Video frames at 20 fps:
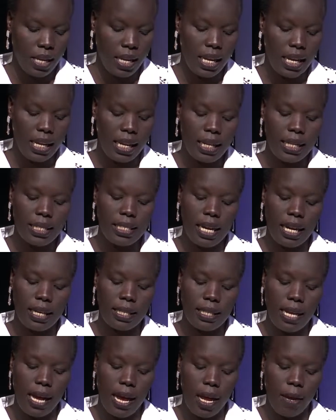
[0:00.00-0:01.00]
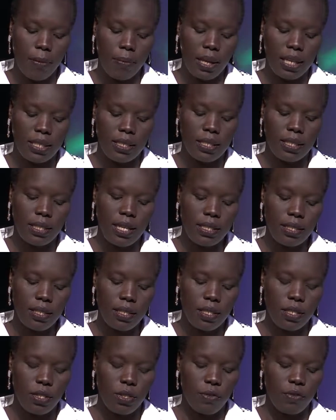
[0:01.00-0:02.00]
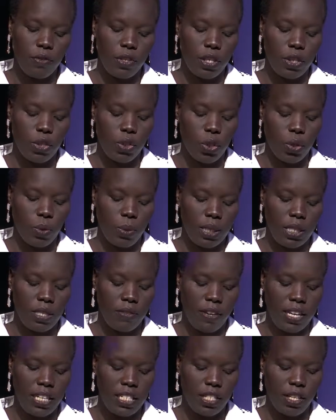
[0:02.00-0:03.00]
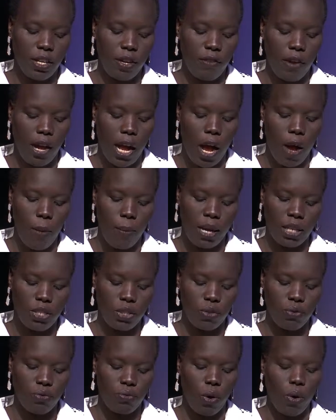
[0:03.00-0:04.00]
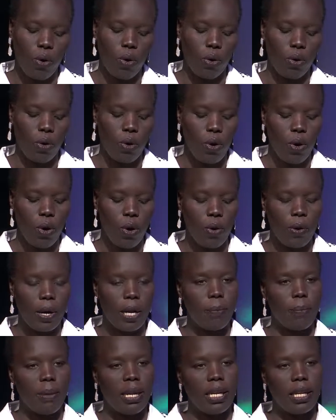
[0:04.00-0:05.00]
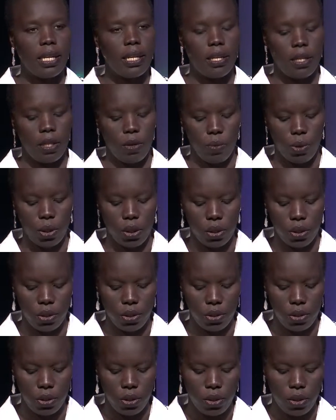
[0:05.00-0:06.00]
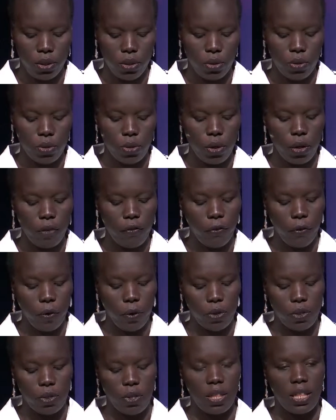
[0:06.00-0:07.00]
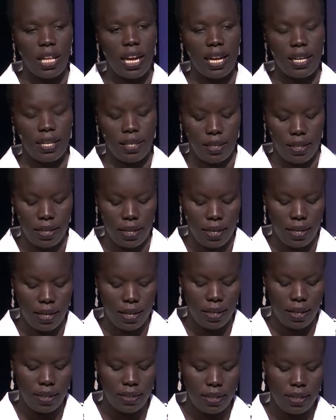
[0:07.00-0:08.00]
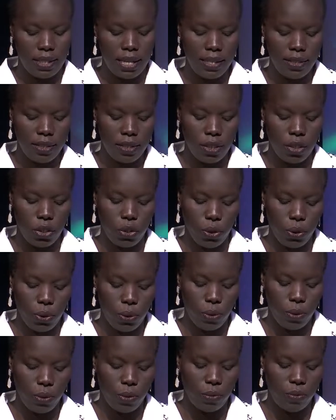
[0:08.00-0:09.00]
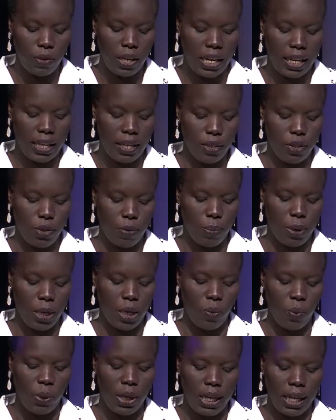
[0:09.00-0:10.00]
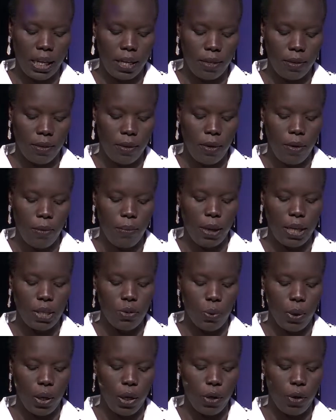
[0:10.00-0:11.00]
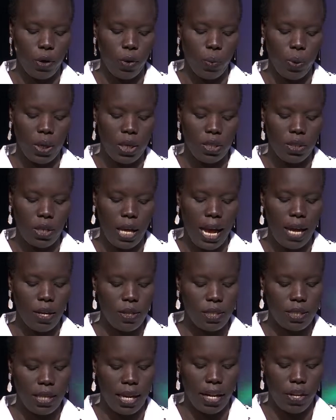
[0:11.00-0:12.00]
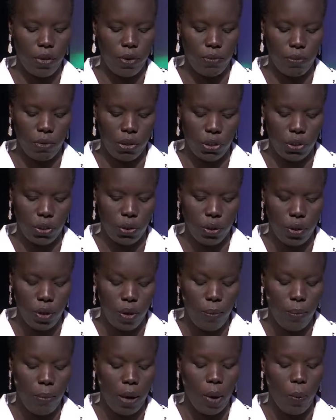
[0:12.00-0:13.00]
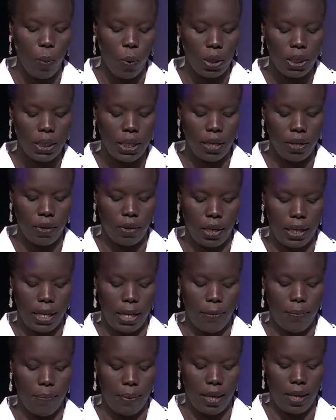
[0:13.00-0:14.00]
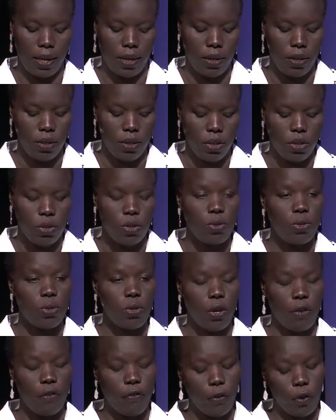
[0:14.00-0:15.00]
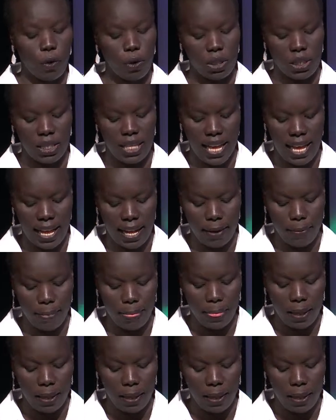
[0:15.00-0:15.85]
In any dark time, there is a tendency to veer towards fainting over how much is wrong or unmended in the world. Do not focus on that. There's a tendency, too, to fail into being weakened by dwelling on what is outside your reach, by what cannot yet be. Do not focus there.